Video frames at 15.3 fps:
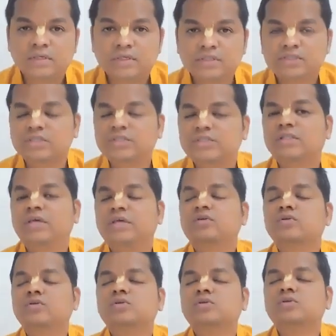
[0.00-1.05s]
Rishis, they
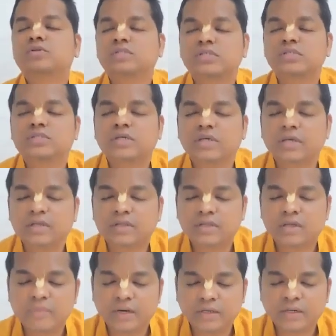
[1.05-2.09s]
used to sit in
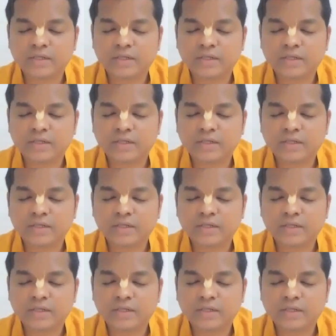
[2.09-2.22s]
their